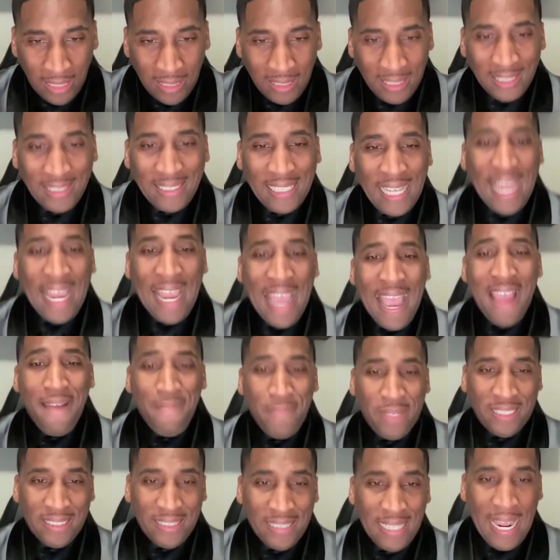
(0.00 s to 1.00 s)
The
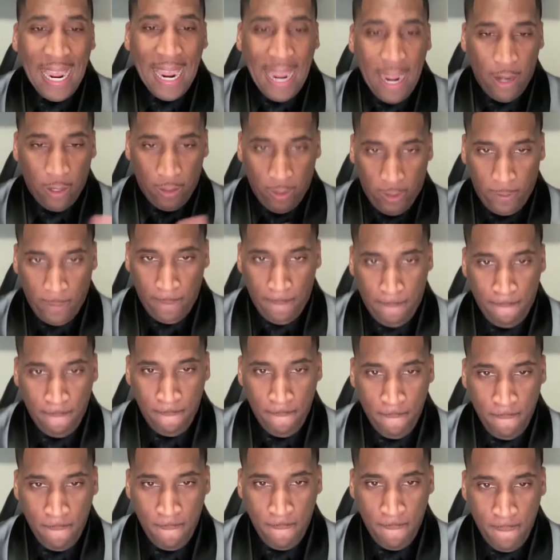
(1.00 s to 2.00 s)
time is now.
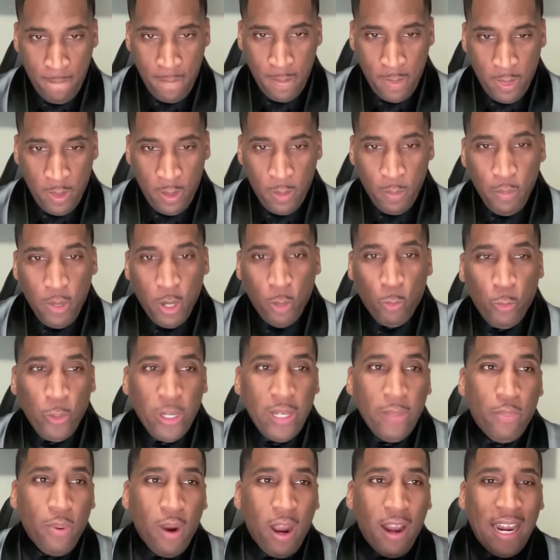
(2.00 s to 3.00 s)
But
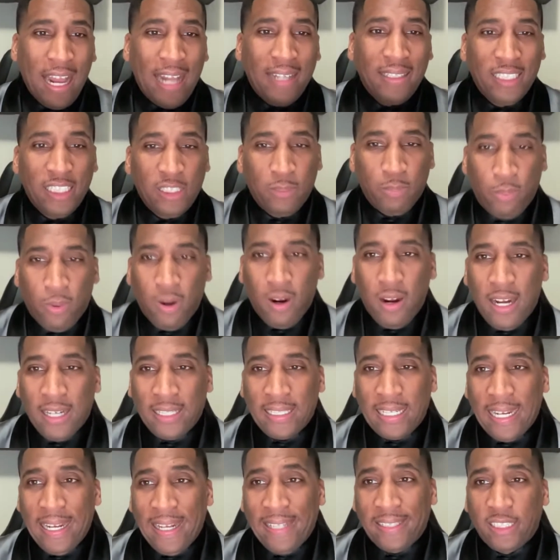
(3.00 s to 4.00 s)
we brought out this
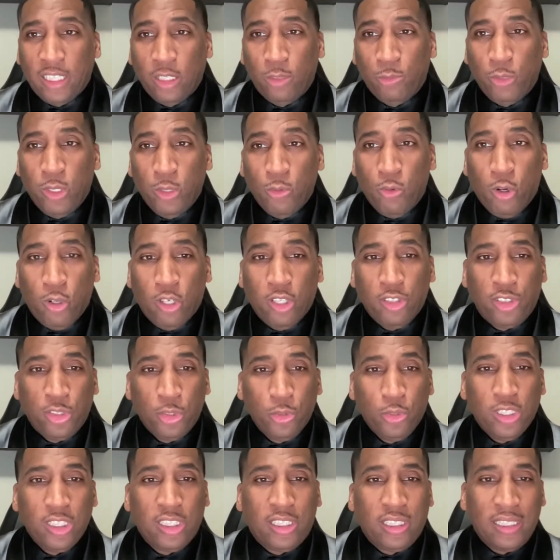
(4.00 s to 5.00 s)
broadcast because we wanted
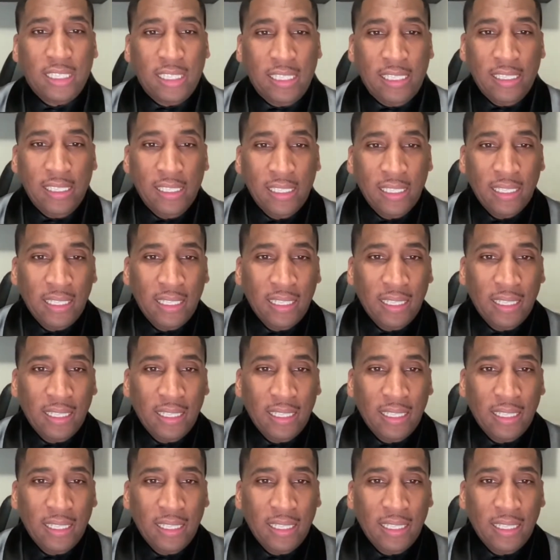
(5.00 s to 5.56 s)
you to see